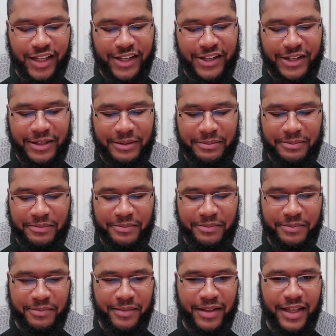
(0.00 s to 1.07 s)

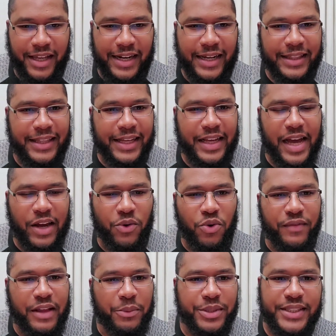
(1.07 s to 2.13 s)
And I don't know
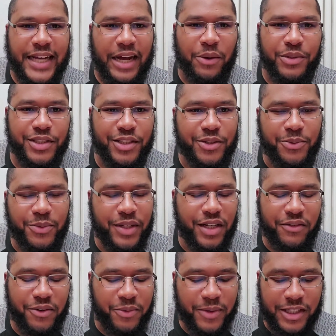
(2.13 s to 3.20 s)
if that was towels or
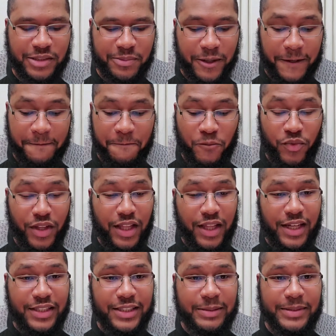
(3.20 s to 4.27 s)
whatever it was, but
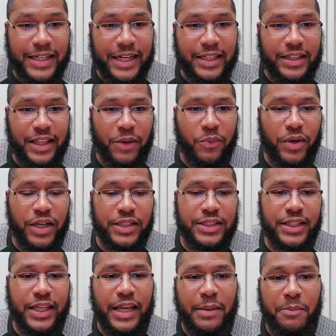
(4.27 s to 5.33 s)
it seems like they want us
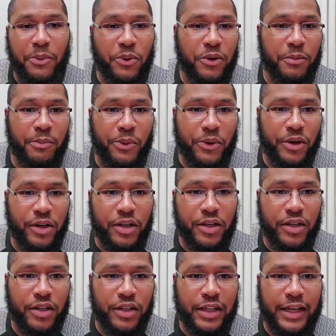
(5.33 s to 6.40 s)
to get more and more
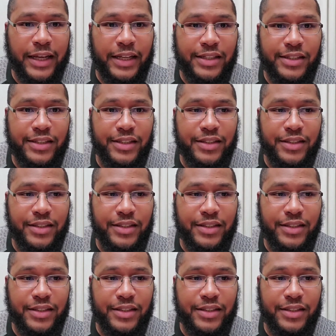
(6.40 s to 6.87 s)
like